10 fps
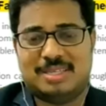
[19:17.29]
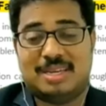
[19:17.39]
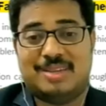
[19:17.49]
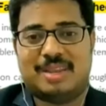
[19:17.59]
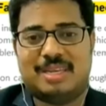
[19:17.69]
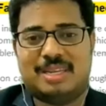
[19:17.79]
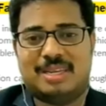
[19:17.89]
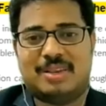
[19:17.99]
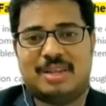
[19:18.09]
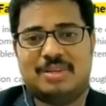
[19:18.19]
Uh, you can
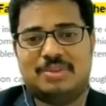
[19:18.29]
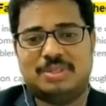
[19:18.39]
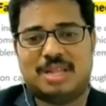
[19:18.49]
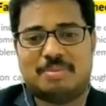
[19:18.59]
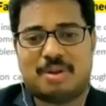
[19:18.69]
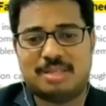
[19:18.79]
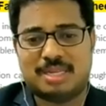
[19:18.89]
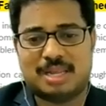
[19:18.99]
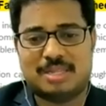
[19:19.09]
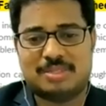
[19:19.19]
you can do that
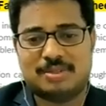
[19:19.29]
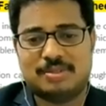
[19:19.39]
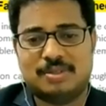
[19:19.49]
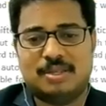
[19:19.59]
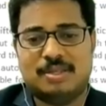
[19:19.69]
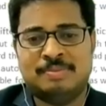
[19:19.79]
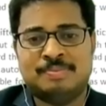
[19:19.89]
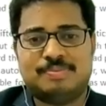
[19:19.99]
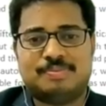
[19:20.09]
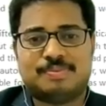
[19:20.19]
project also.
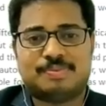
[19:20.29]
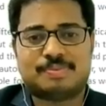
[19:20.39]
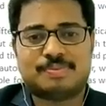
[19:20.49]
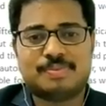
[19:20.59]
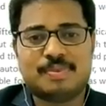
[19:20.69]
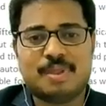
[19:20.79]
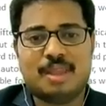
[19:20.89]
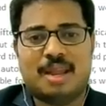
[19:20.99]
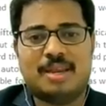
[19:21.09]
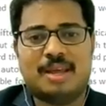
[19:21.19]
And